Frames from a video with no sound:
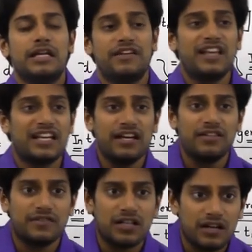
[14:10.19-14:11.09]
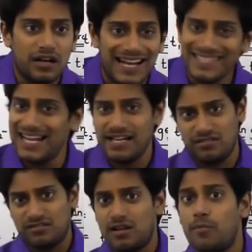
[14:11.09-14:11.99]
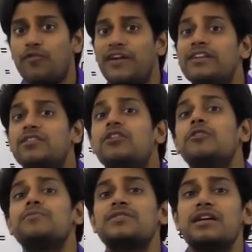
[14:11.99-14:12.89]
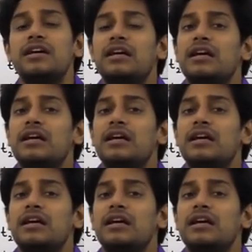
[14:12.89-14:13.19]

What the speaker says: If they give the SN, sum of n terms,